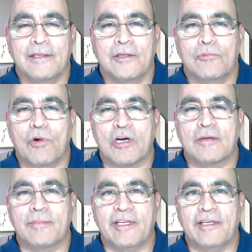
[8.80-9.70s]

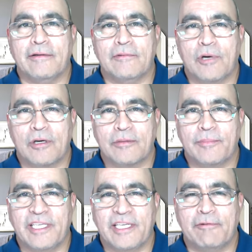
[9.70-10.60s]

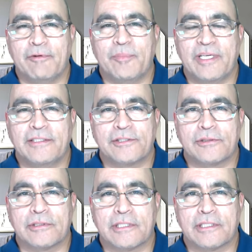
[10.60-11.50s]
Welcoming everybody
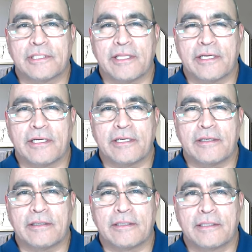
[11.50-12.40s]
to
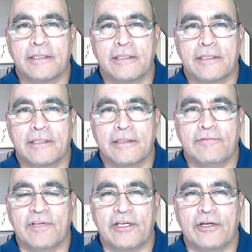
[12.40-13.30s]
another
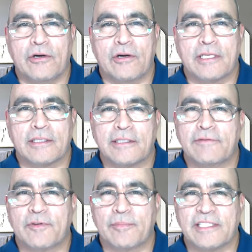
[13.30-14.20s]
video on
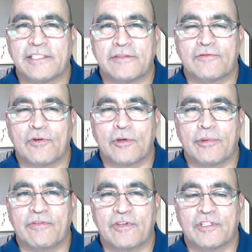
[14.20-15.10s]
information for
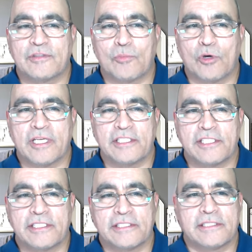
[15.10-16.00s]
reverse
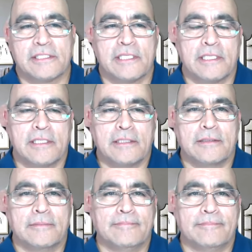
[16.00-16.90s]
mortgages.
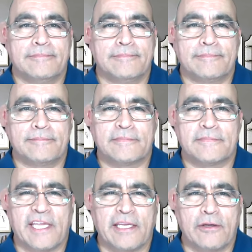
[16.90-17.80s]

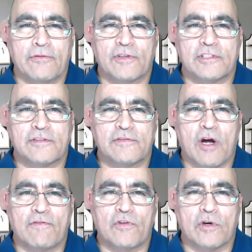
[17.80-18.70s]
Thank you, first of
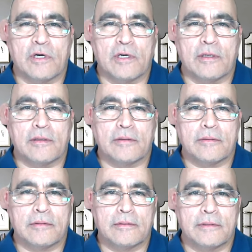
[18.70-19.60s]
all, for
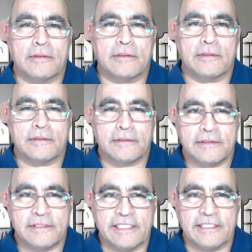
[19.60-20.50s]

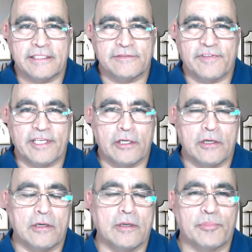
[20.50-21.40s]
seeing this
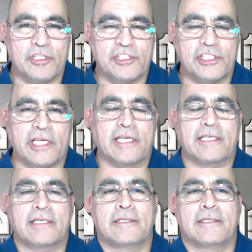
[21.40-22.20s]
video. I appreciate it.